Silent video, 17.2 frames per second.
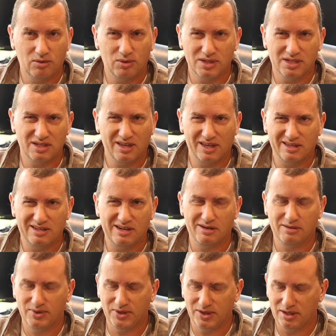It wasn't like
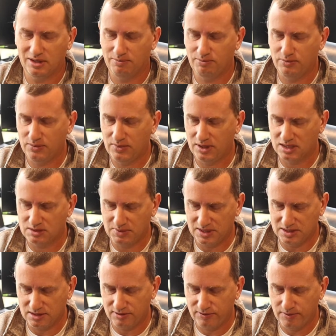terribly
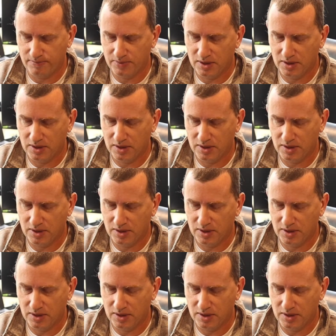expensive.